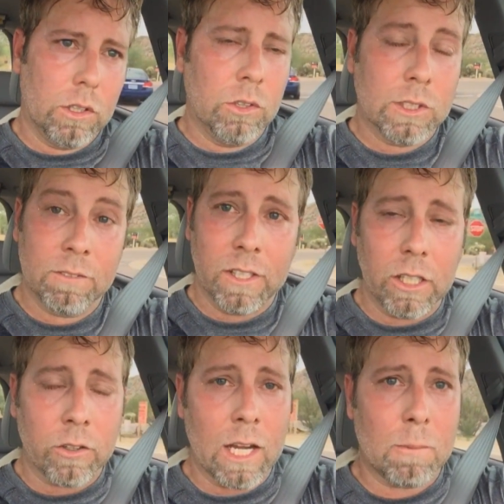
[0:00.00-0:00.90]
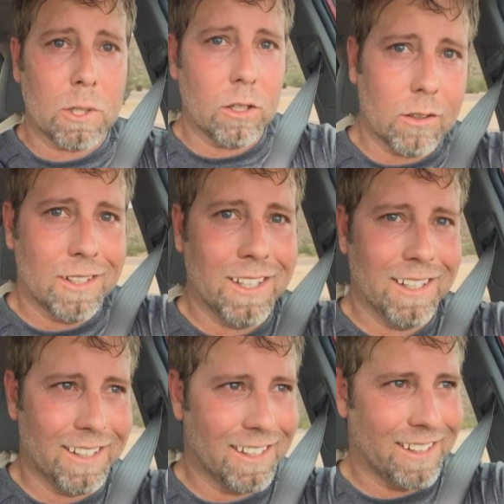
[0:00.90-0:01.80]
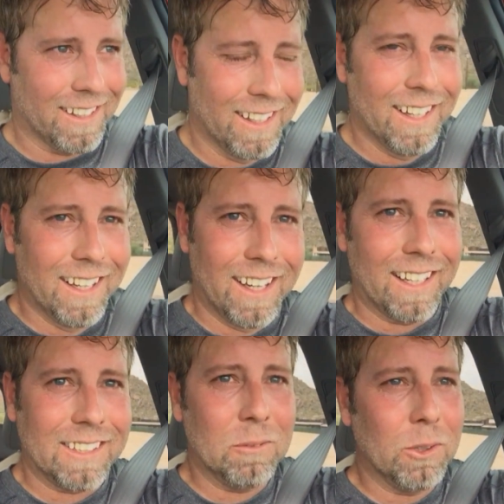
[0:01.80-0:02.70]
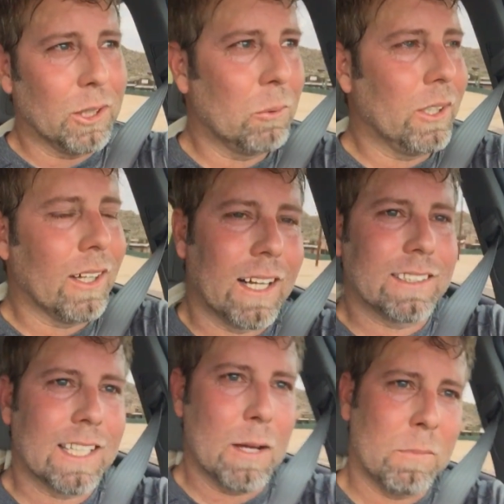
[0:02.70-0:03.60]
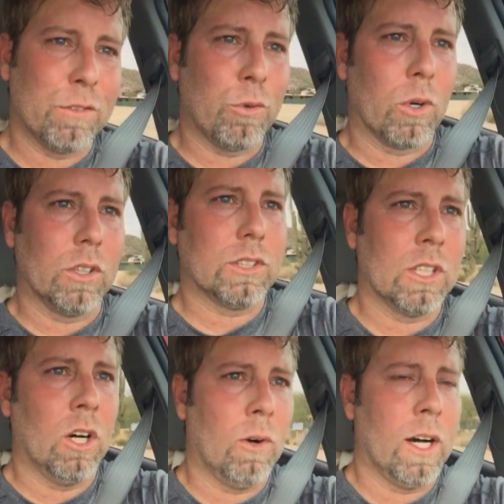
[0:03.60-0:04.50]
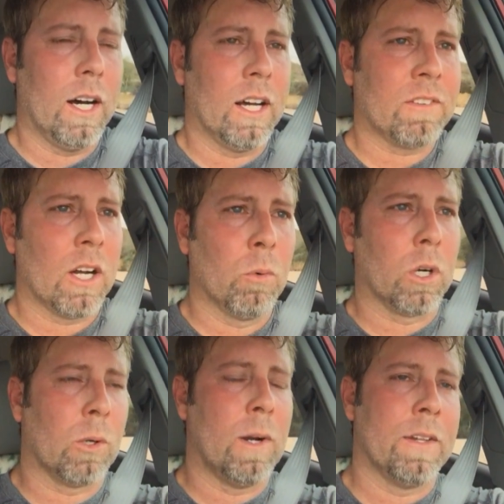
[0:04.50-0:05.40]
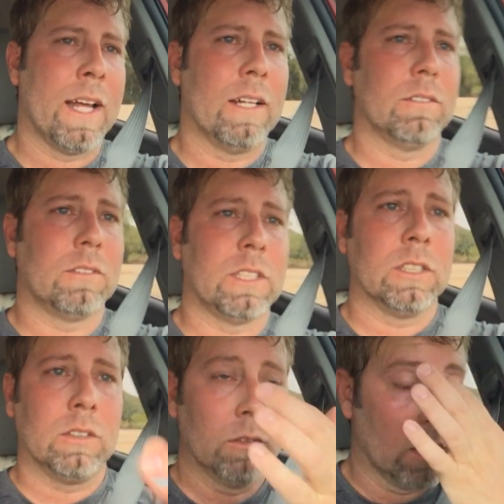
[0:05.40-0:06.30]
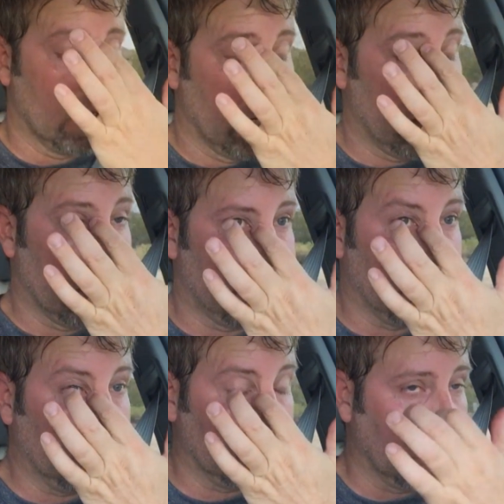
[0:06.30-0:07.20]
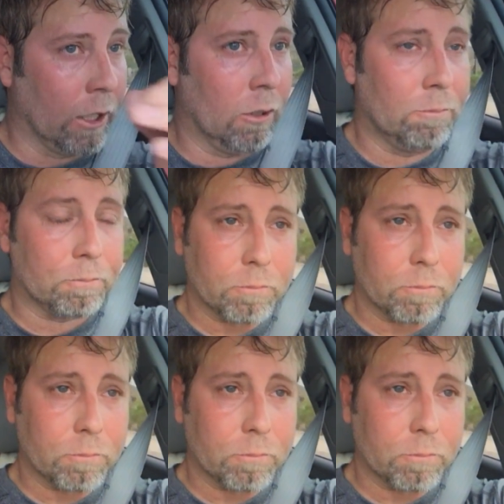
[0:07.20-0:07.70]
use the video camera. I didn't really realize that before, so I've got to work around that deal in the future here,